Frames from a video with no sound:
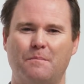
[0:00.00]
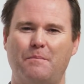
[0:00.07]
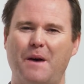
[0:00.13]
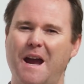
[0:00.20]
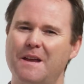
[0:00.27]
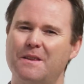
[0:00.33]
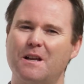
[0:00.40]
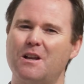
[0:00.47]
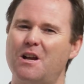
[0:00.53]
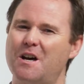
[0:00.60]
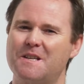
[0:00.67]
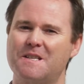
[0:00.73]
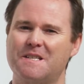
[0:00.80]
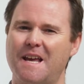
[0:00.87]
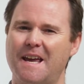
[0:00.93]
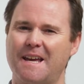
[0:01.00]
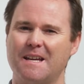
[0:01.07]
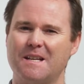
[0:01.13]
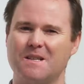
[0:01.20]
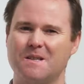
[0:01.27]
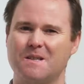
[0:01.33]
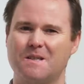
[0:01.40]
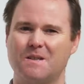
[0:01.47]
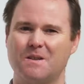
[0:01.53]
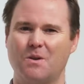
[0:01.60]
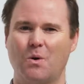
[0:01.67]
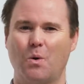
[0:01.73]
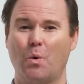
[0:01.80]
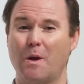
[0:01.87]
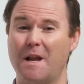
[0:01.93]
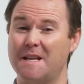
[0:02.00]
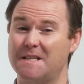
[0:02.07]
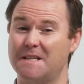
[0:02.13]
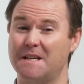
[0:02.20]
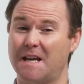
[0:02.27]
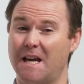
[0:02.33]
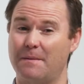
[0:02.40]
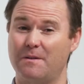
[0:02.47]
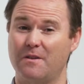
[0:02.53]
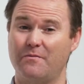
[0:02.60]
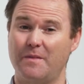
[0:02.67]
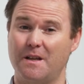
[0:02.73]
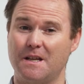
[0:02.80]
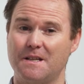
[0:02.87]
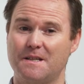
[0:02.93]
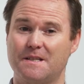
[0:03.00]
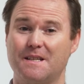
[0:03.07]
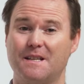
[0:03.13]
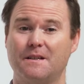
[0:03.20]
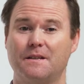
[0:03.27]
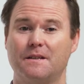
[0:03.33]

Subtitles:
Pain that lasts seconds or less than a couple of minutes